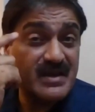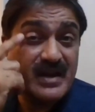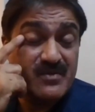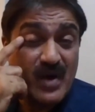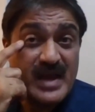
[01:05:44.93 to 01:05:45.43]

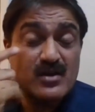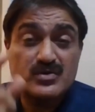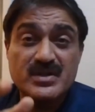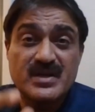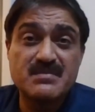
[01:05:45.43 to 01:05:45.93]
and why
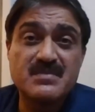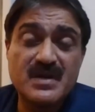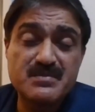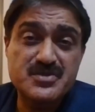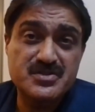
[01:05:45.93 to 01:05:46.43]
Dr.
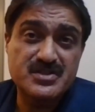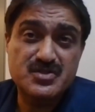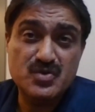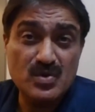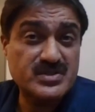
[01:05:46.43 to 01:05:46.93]
Lim
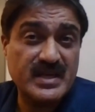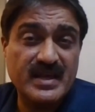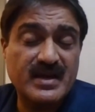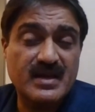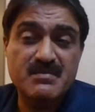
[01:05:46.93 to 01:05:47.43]
Sujin chose
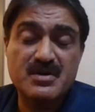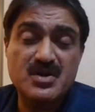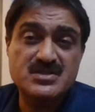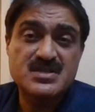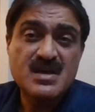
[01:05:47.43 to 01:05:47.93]
Telangana,
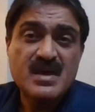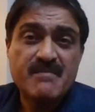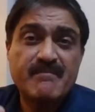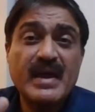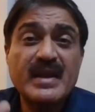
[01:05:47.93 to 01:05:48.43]
because
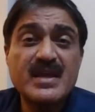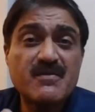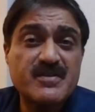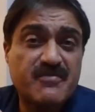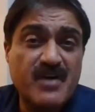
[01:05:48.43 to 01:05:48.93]
many
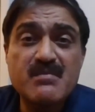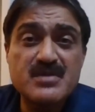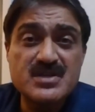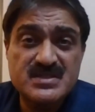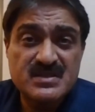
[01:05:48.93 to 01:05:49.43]
of the
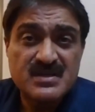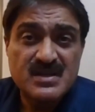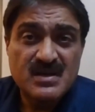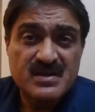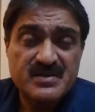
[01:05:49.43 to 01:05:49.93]
farmers,
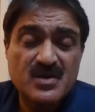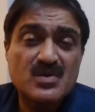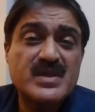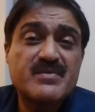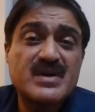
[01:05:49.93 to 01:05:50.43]
they
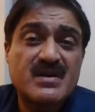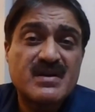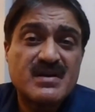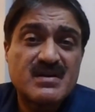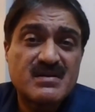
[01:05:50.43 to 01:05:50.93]
were,